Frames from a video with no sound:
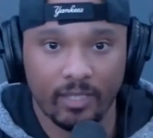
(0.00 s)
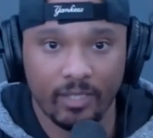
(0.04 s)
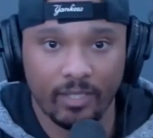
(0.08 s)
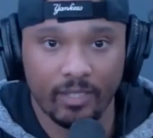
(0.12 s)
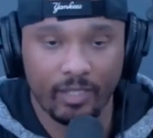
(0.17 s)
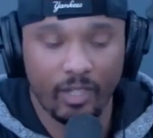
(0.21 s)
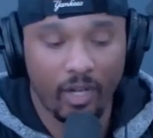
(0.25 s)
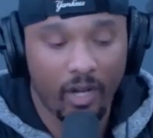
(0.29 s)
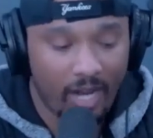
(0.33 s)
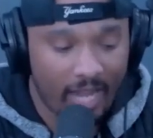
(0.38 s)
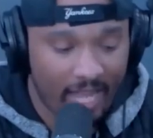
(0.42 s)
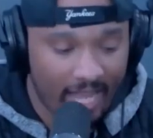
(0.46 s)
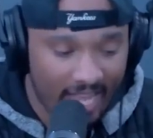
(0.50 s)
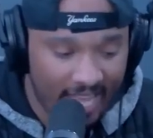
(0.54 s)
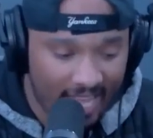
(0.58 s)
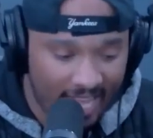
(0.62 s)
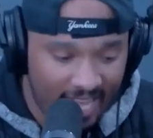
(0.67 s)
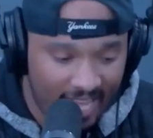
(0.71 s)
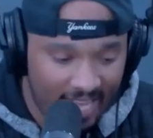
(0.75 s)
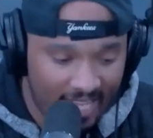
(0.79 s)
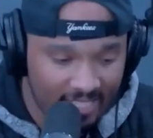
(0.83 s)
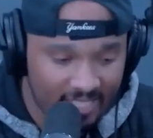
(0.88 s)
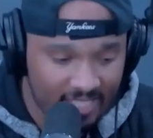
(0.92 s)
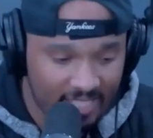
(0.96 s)
You're
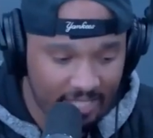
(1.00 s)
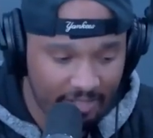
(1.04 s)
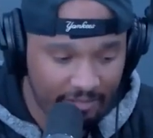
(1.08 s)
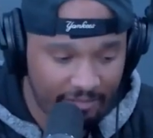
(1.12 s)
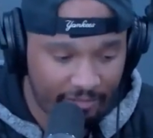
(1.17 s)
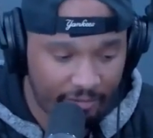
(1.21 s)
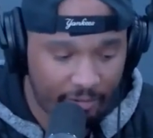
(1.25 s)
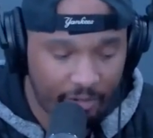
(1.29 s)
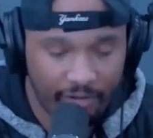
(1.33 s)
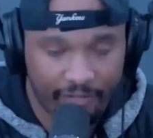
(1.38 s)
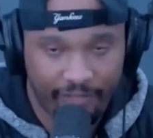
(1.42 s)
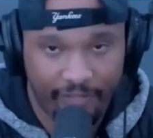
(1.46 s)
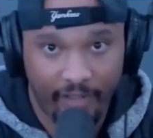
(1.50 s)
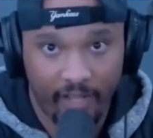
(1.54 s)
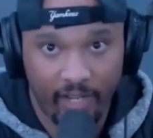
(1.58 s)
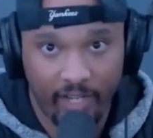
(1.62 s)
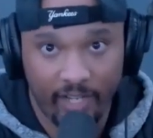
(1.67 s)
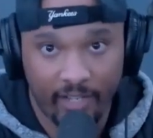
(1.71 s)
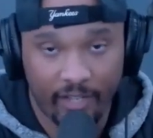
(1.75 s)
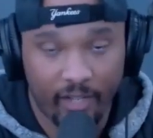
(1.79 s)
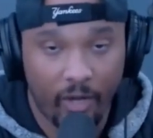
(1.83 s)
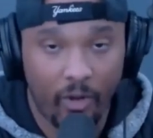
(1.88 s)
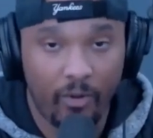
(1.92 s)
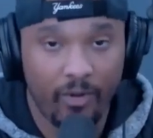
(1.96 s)
asking for a failure.
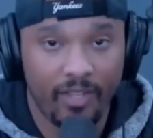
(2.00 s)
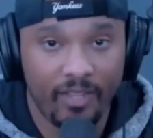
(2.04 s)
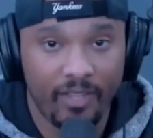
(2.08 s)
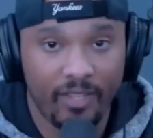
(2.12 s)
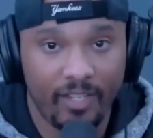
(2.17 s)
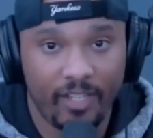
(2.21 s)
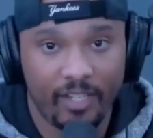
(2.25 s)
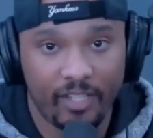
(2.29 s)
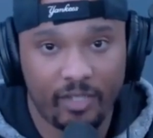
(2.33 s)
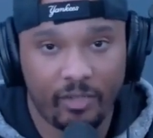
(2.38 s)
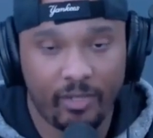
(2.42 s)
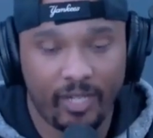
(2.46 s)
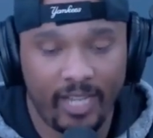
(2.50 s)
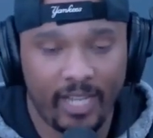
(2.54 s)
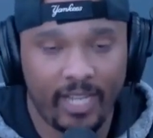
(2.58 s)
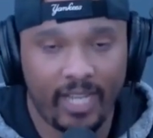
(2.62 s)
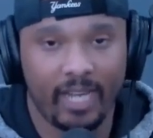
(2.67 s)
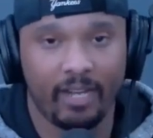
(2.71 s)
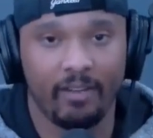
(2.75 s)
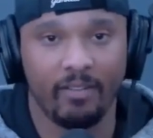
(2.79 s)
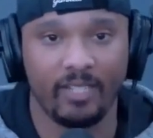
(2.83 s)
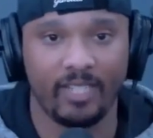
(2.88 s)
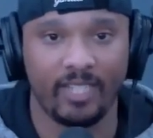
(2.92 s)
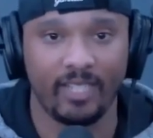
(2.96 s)
The only thing that you'll get
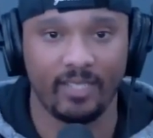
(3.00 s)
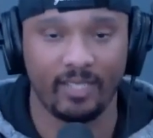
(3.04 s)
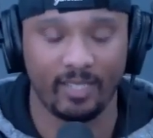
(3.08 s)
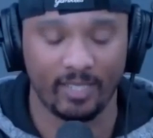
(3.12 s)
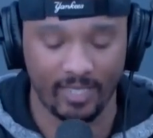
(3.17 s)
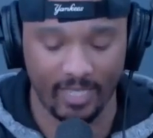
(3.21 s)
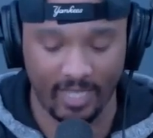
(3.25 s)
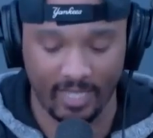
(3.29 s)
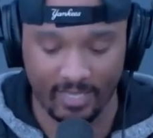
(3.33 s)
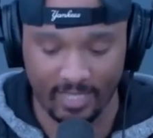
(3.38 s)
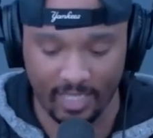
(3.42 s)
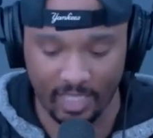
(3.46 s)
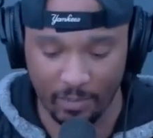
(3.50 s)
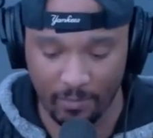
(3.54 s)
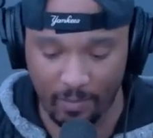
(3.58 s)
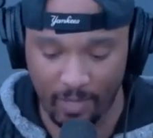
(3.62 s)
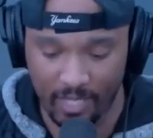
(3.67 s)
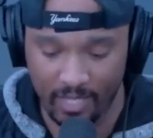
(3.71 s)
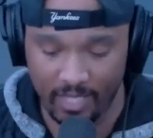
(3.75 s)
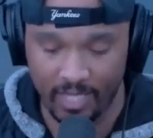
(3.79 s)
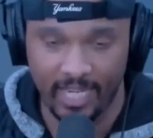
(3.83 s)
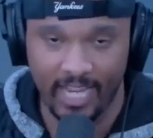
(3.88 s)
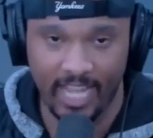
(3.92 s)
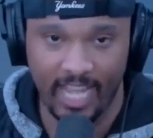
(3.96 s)
guaranteed success is by
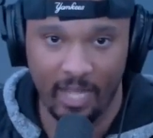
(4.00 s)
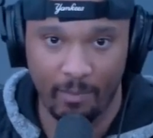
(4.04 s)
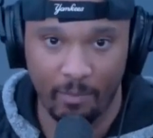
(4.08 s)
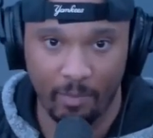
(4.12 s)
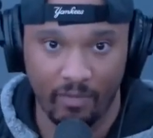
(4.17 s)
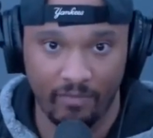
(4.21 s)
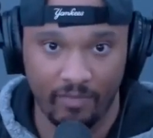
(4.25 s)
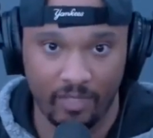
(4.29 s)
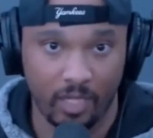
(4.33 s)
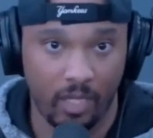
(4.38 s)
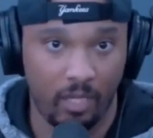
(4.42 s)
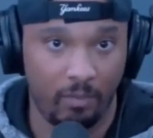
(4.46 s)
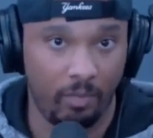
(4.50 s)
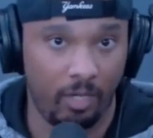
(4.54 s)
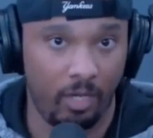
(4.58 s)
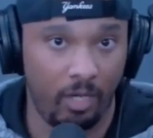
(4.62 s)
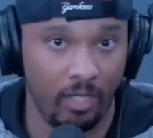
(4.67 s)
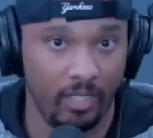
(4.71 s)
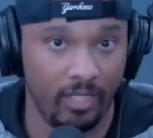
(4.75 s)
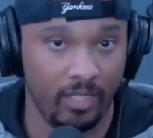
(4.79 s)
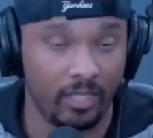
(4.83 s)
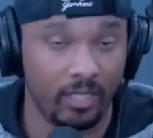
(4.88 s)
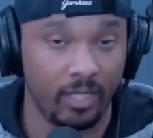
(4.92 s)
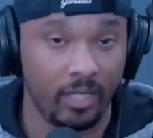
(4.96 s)
the name of Tom
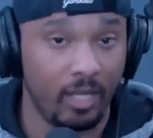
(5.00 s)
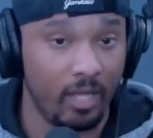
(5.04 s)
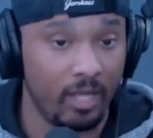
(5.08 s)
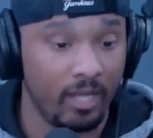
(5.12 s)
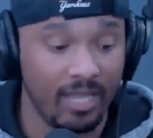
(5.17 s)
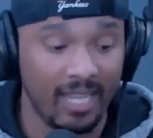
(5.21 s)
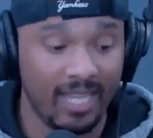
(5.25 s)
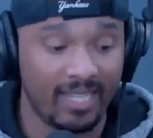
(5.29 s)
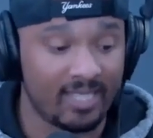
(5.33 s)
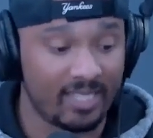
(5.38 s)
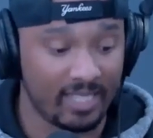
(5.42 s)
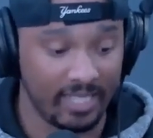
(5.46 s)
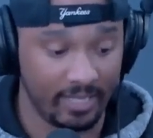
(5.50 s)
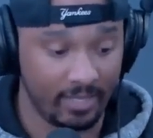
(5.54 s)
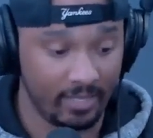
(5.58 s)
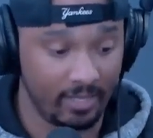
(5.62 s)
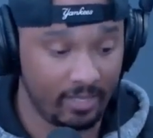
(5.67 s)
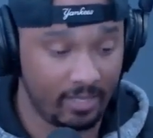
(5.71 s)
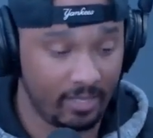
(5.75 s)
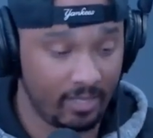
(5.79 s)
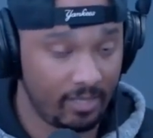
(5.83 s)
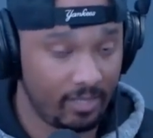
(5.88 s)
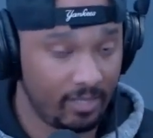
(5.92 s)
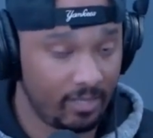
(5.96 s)
Holland. That's it.
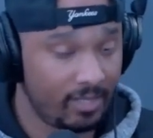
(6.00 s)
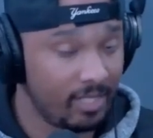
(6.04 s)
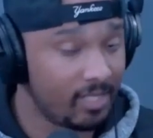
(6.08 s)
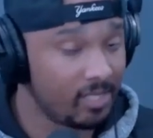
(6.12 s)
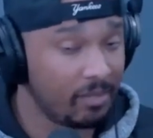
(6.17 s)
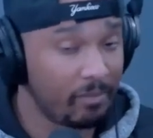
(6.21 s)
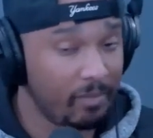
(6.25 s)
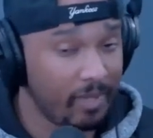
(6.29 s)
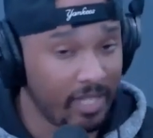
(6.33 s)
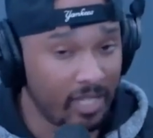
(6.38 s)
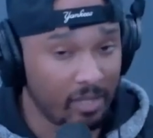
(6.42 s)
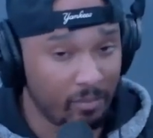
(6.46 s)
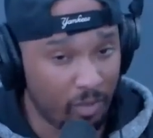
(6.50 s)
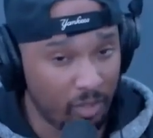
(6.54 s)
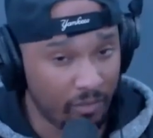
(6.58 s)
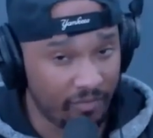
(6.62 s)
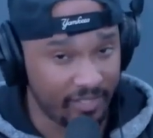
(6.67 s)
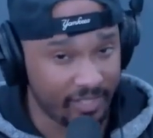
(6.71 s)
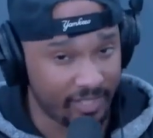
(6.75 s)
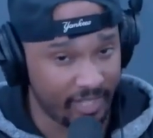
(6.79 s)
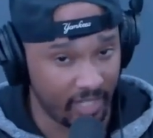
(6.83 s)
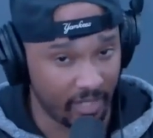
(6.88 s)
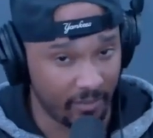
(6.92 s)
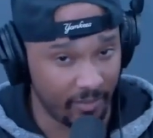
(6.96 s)
Doesn't mean your
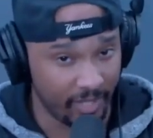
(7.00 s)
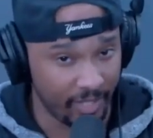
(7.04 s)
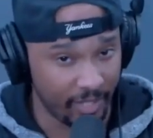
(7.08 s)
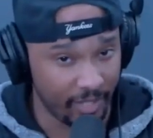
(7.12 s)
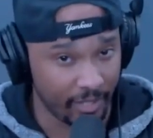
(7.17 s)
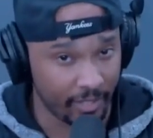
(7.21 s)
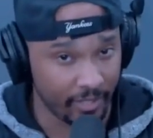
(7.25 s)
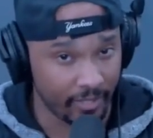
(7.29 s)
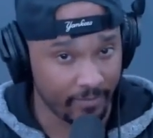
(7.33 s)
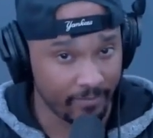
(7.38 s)
movie's going to be good.